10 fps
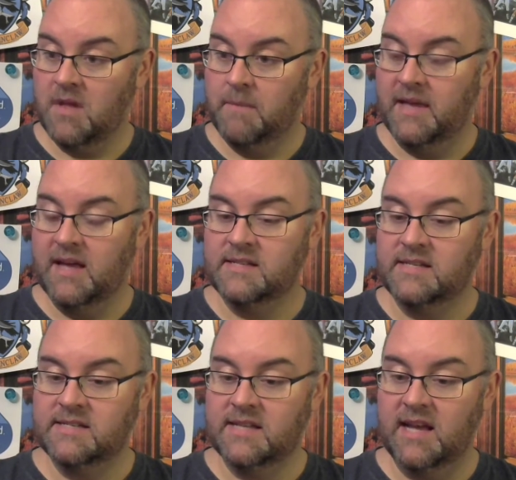because he
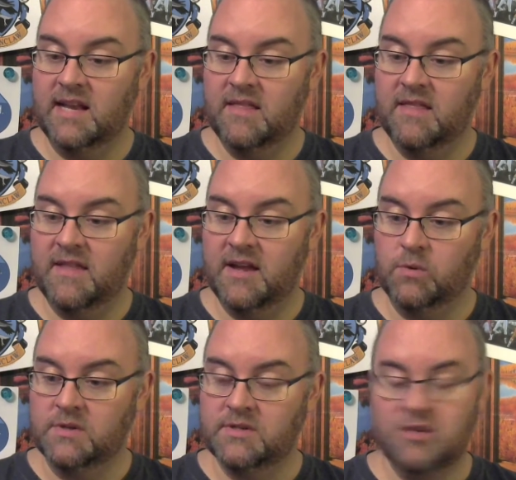said there
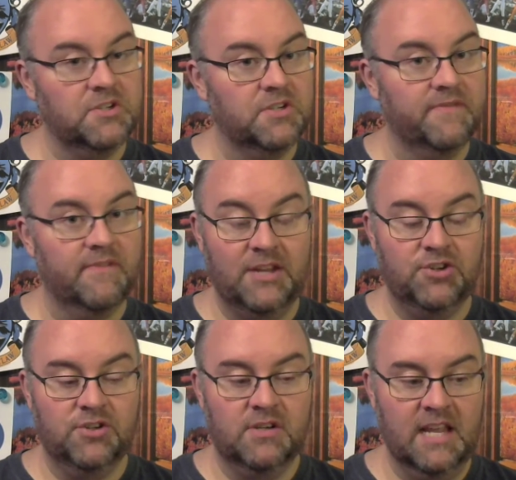was so much inflammation